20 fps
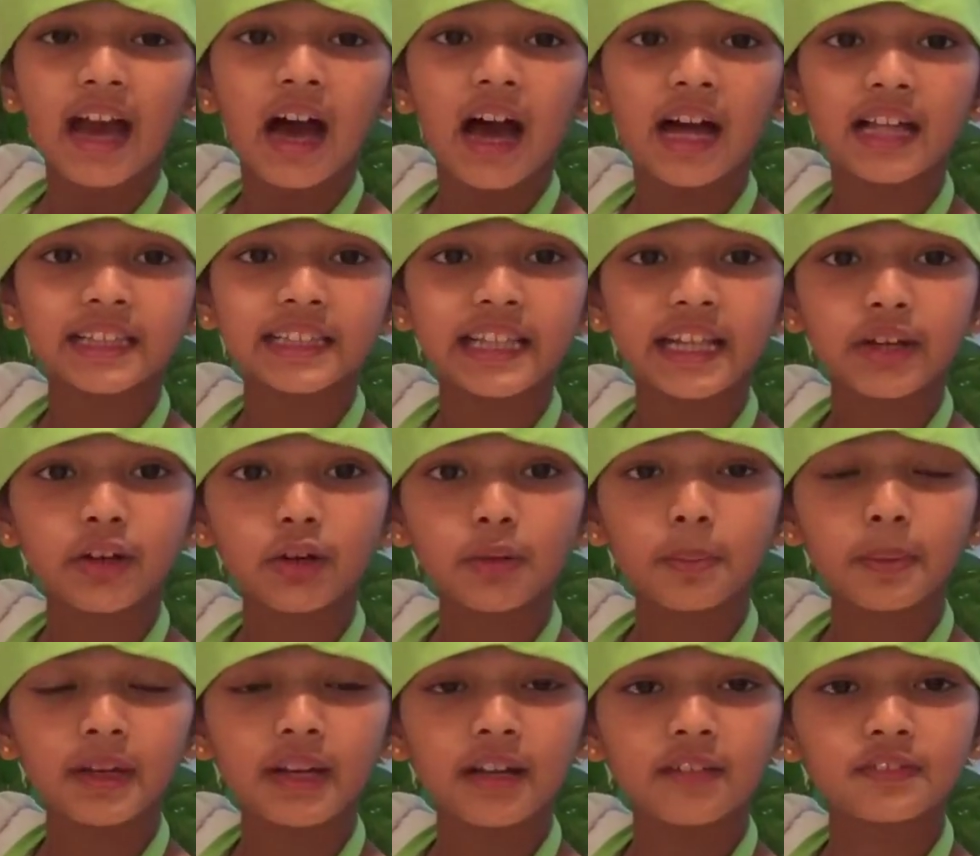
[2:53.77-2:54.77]
a little
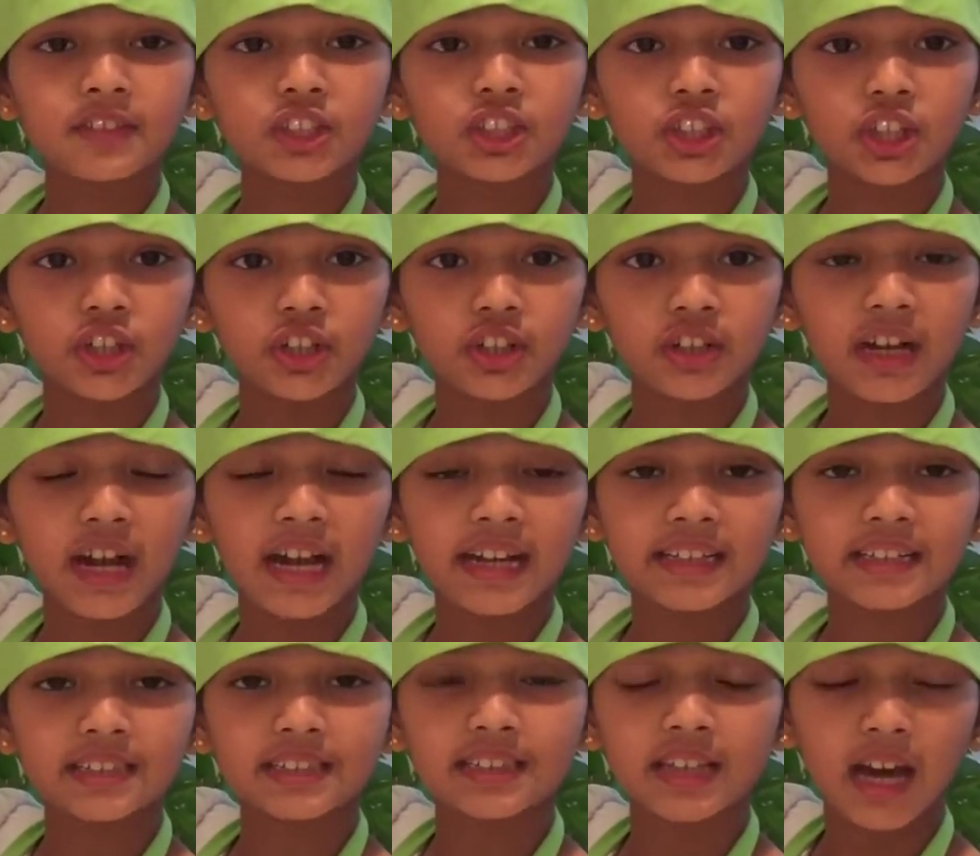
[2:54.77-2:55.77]
bit of the sugar at
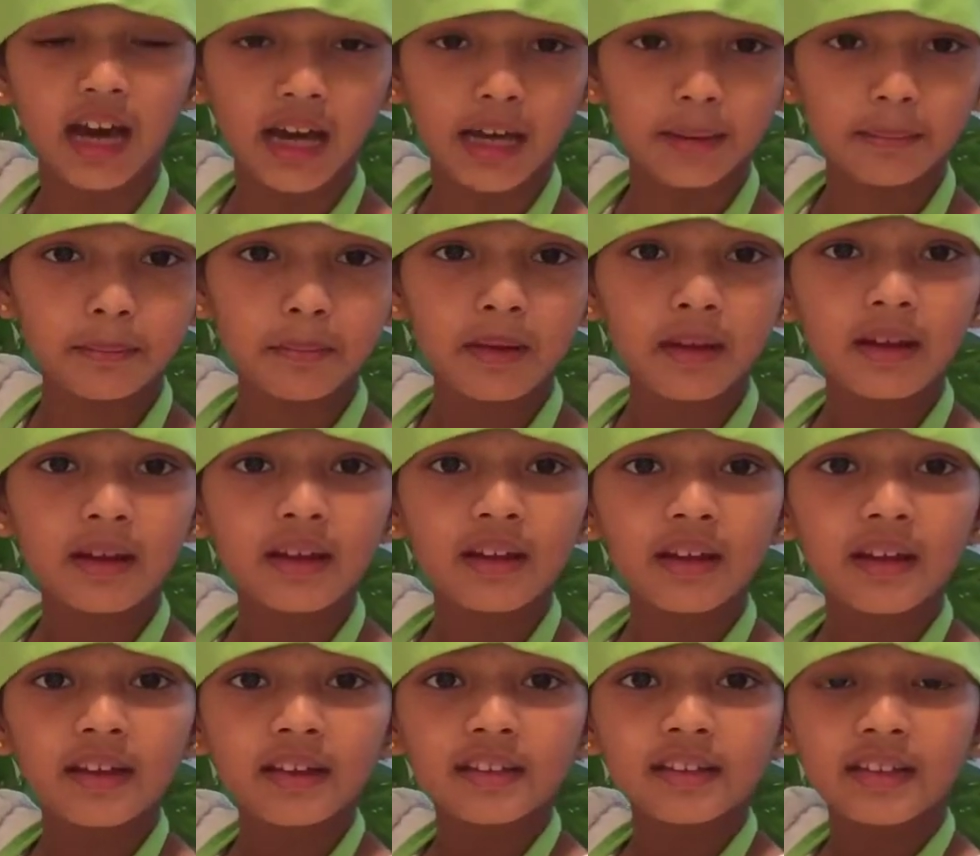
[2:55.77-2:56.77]
a time
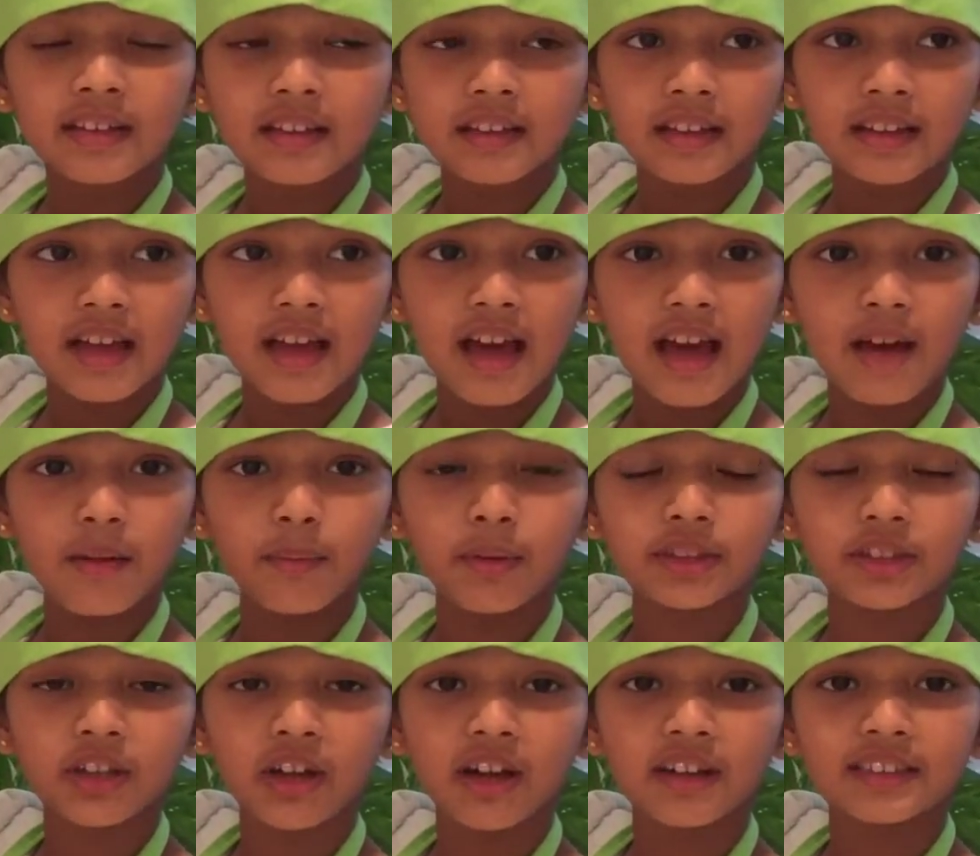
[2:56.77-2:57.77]
with
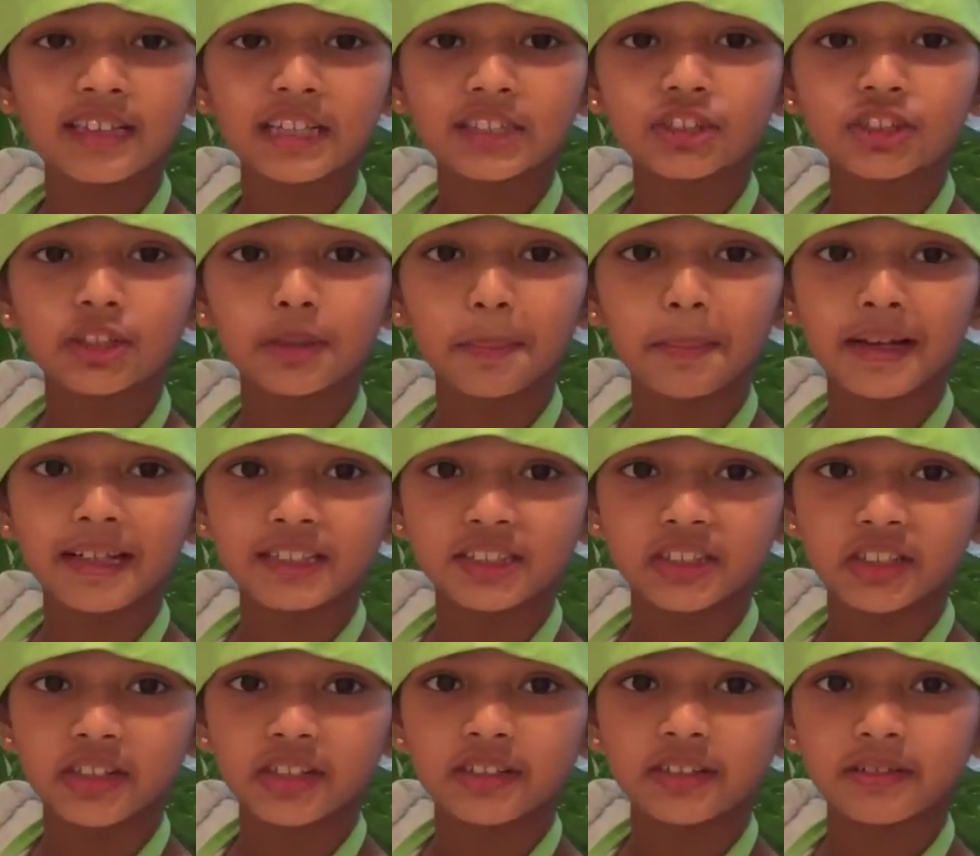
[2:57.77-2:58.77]
our electric
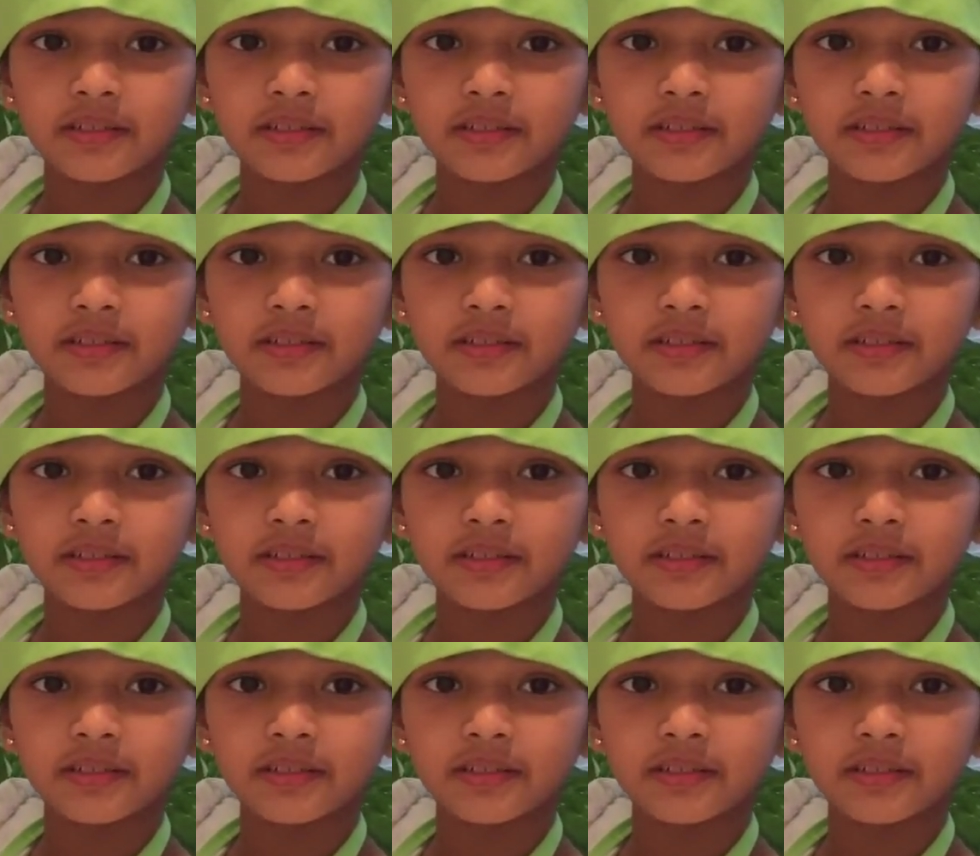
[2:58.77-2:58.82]
mixer.